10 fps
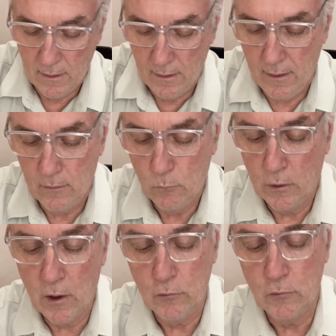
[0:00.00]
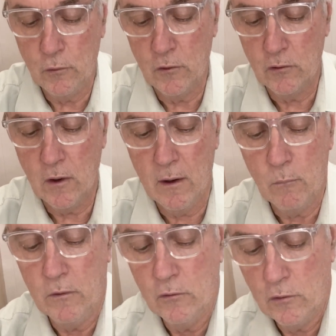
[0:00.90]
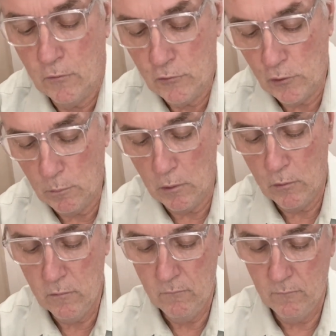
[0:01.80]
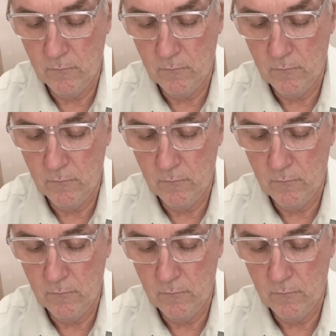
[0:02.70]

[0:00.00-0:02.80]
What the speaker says: And we're going to do the same with the esophageal balloon.